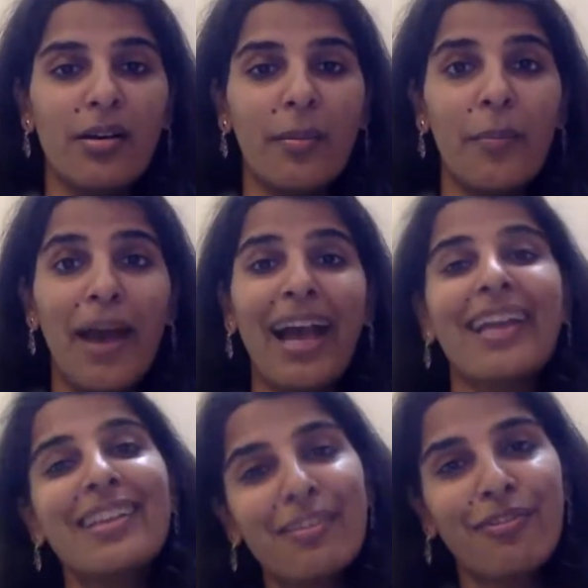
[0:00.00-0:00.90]

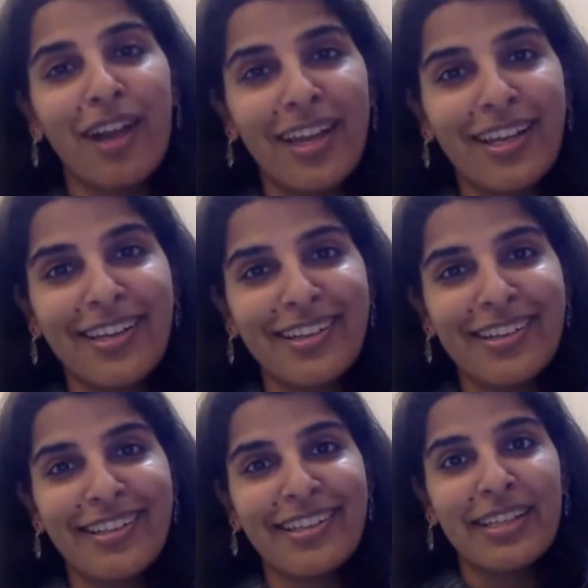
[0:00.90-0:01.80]
magnifying
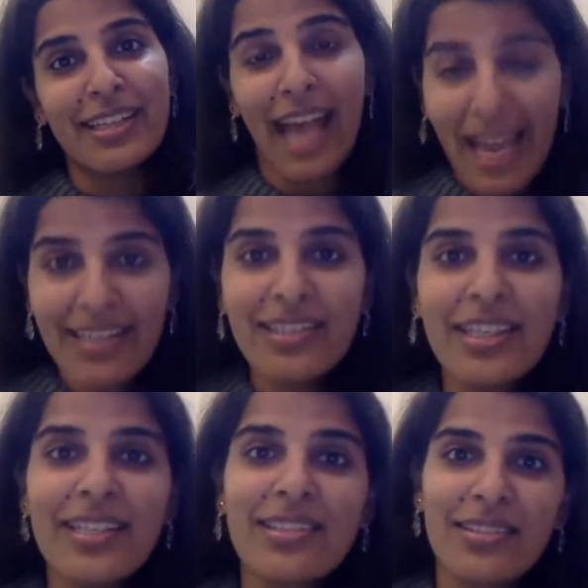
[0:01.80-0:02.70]
that
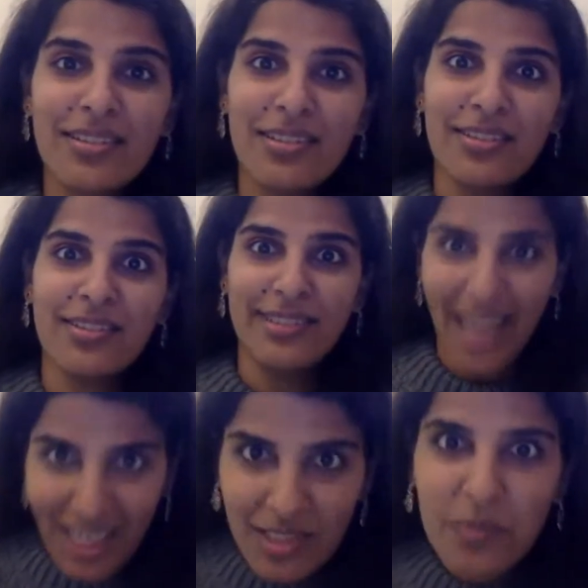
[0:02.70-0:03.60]
incident,
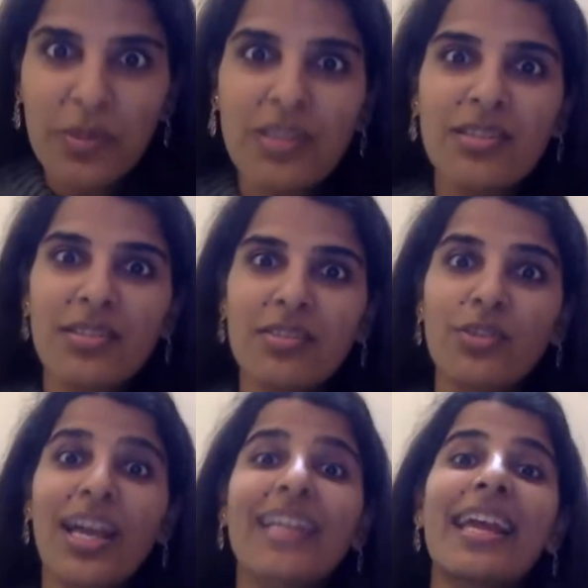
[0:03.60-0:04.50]
that person,
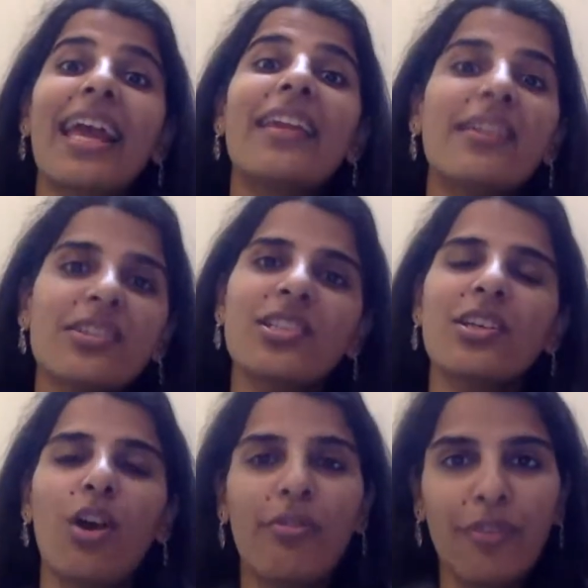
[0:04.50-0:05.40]
that
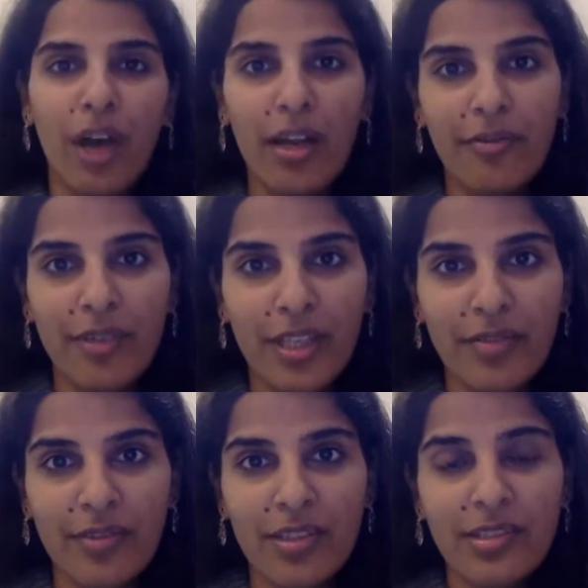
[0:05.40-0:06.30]
energy of
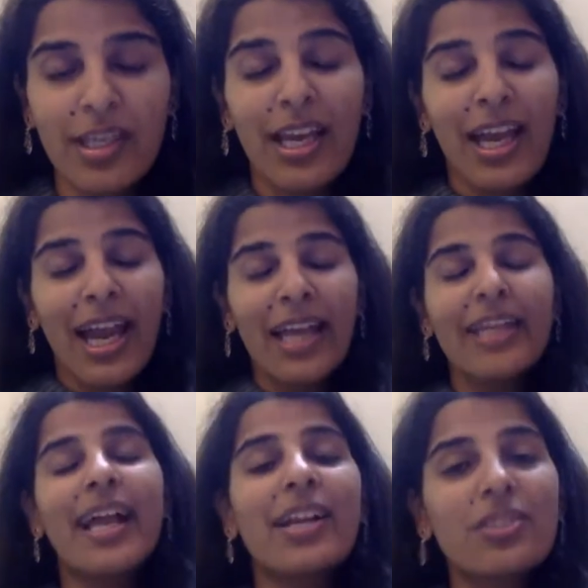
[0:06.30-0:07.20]
unforgiveness. And
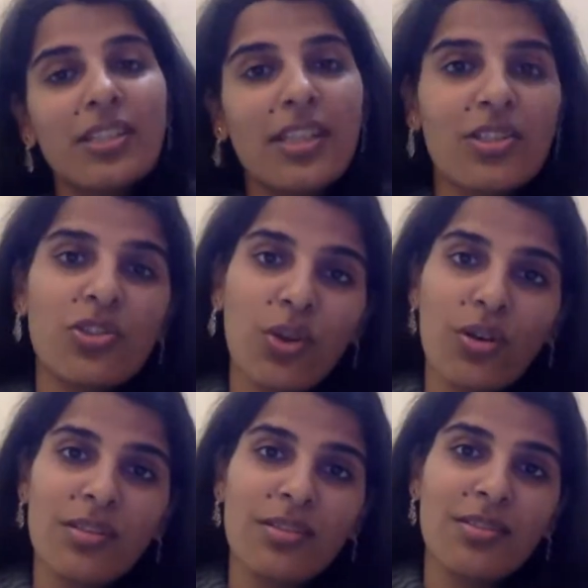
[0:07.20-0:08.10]
it actually
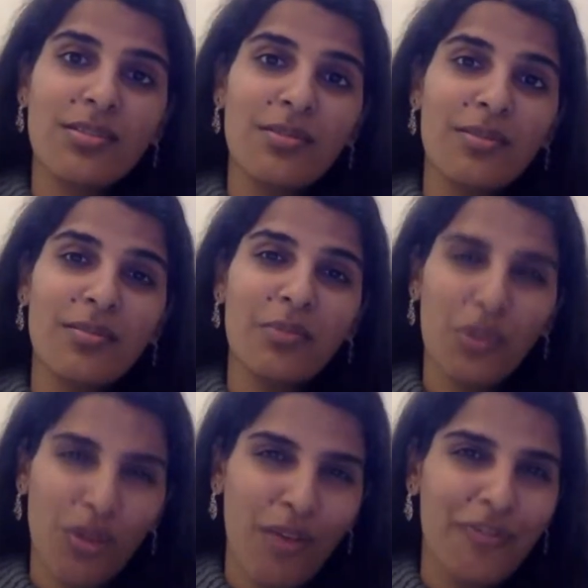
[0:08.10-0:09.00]
ensures,
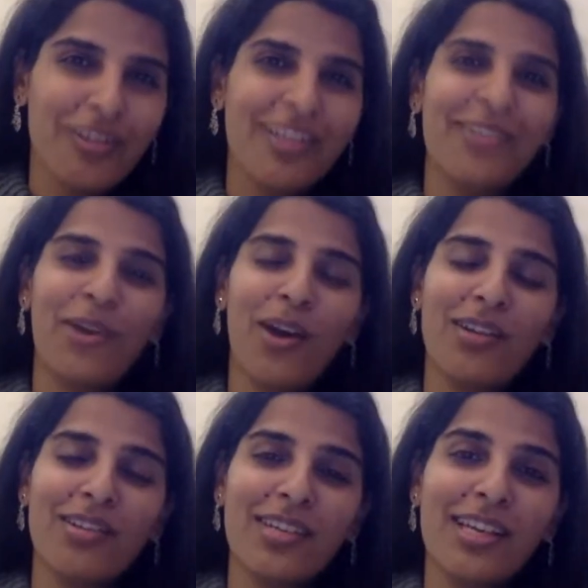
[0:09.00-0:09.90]
more often than
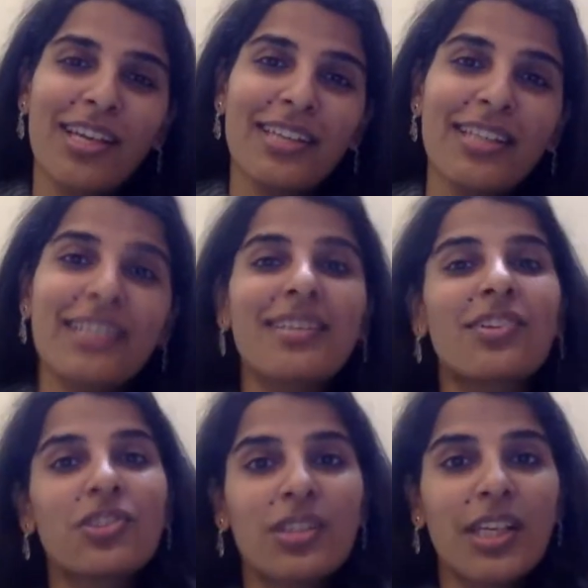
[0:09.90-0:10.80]
not, that
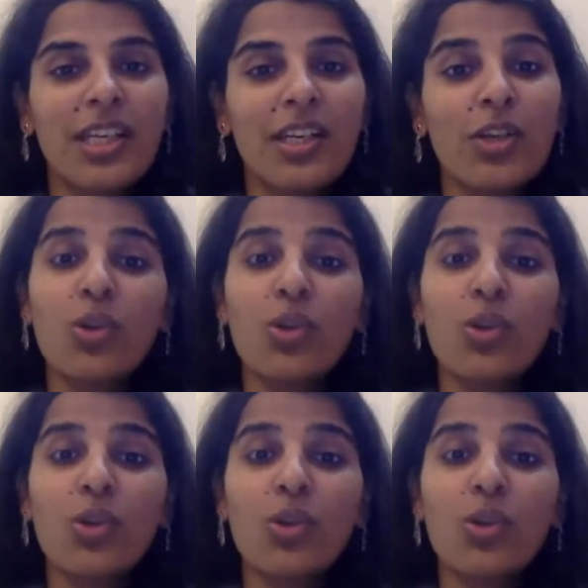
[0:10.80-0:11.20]
such a thing